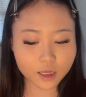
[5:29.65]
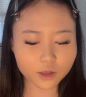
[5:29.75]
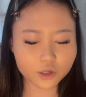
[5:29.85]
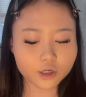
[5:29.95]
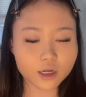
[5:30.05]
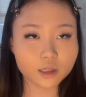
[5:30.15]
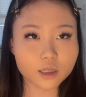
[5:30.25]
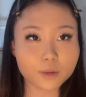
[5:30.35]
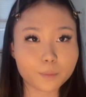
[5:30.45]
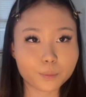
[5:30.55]
They're not like
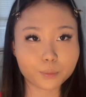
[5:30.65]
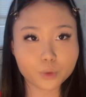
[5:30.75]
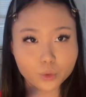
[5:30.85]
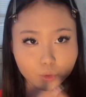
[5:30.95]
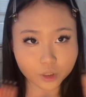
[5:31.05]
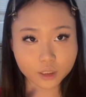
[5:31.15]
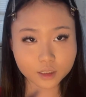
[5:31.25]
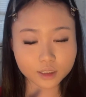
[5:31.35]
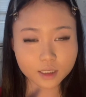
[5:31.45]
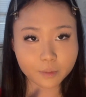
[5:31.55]
the bold
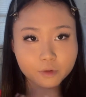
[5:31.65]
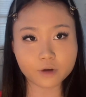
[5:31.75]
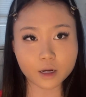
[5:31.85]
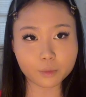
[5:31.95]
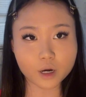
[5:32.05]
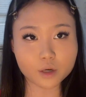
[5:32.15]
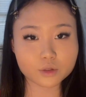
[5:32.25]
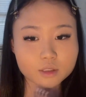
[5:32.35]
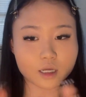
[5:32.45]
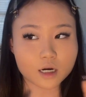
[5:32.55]
type of
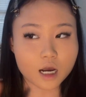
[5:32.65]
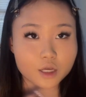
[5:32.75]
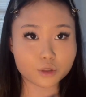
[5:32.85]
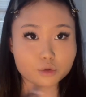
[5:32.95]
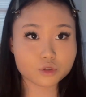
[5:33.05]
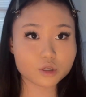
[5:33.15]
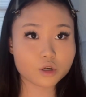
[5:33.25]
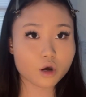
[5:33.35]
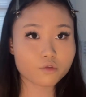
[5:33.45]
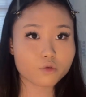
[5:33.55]
eyebrows that I usually
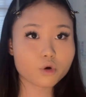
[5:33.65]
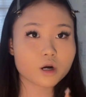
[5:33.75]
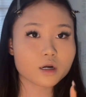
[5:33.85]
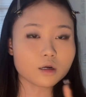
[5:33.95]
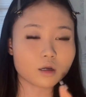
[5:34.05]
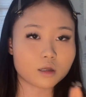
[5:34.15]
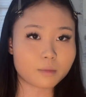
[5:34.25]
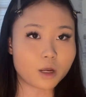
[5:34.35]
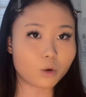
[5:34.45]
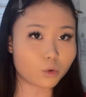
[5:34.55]
go for in
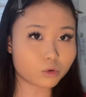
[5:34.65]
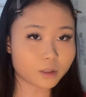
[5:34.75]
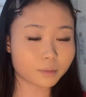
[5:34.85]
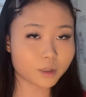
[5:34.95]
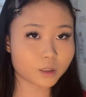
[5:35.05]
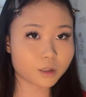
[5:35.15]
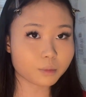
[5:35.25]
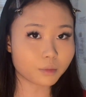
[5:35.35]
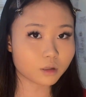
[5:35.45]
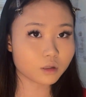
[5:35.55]
my old makeup
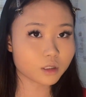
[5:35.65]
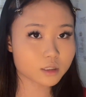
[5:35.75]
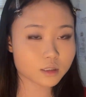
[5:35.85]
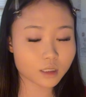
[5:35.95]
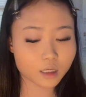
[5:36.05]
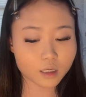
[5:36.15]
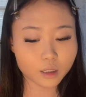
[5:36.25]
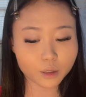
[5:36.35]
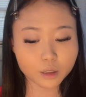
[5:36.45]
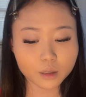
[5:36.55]
looks,
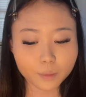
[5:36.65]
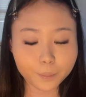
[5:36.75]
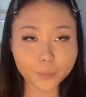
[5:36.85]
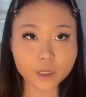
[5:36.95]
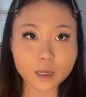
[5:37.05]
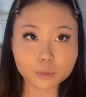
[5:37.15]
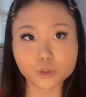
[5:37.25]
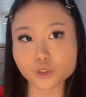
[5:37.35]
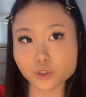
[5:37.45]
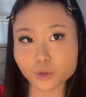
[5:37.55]
but I'm gonna
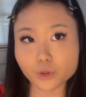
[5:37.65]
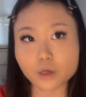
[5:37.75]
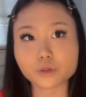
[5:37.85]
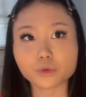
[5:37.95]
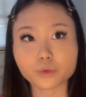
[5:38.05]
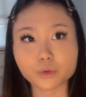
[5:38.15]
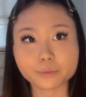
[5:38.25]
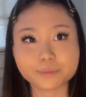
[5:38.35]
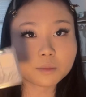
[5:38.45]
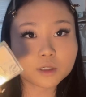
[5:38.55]
show you how to do them.
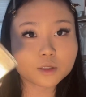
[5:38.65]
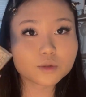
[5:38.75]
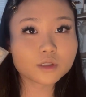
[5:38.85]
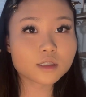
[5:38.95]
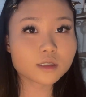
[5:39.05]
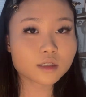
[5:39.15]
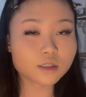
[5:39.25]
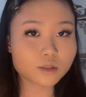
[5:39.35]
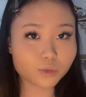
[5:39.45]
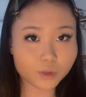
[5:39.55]
gonna use this
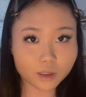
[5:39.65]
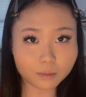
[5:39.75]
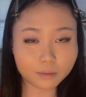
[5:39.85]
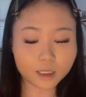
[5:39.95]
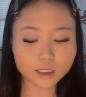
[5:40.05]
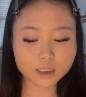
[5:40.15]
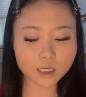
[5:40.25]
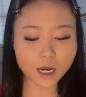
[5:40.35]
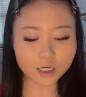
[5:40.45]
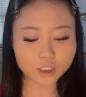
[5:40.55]
Sweet Mint
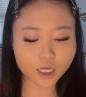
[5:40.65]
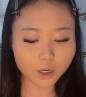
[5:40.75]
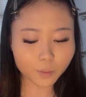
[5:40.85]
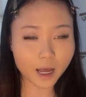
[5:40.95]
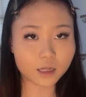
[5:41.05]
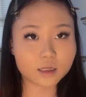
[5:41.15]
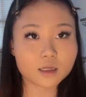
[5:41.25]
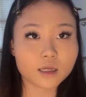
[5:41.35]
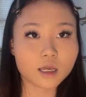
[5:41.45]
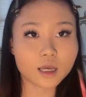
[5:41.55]
eyeshadow
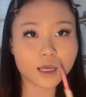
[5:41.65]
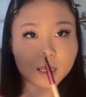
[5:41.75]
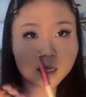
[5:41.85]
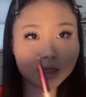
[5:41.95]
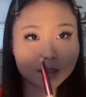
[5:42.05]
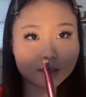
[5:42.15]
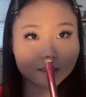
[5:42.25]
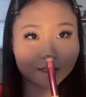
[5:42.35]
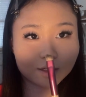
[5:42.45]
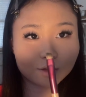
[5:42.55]
palette and this
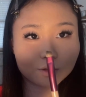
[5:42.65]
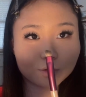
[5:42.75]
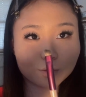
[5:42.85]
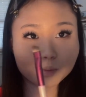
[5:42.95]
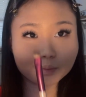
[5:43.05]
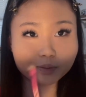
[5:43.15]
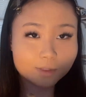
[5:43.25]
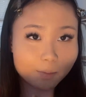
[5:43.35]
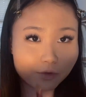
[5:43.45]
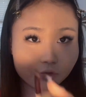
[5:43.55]
like little
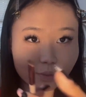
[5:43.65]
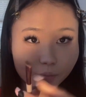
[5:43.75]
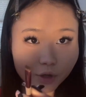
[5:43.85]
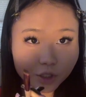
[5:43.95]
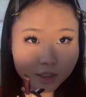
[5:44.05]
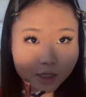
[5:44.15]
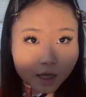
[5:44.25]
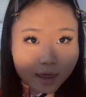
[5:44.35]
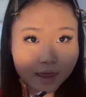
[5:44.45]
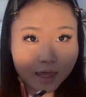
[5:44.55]
type of brush. It's like
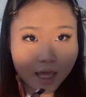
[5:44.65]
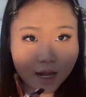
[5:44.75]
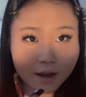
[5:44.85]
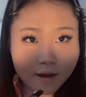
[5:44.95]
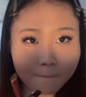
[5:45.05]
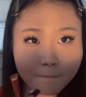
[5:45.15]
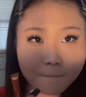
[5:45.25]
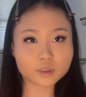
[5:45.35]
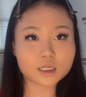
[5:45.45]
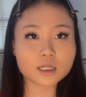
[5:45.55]
thin.
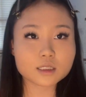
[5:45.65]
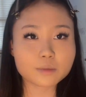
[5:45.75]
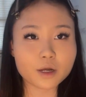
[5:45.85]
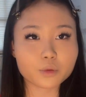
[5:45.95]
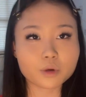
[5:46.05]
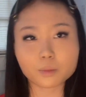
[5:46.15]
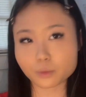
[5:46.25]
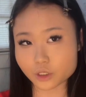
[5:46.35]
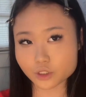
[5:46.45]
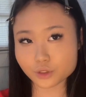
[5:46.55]
It doesn't matter what
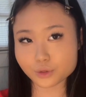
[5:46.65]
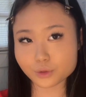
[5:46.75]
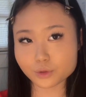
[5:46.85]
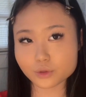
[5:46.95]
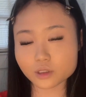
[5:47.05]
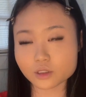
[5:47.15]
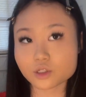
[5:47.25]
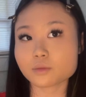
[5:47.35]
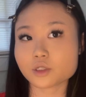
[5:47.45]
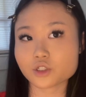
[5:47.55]
brush you use,
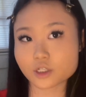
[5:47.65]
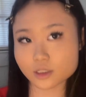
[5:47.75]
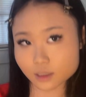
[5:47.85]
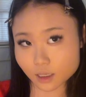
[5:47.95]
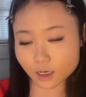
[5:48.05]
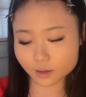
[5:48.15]
just make sure it's thin.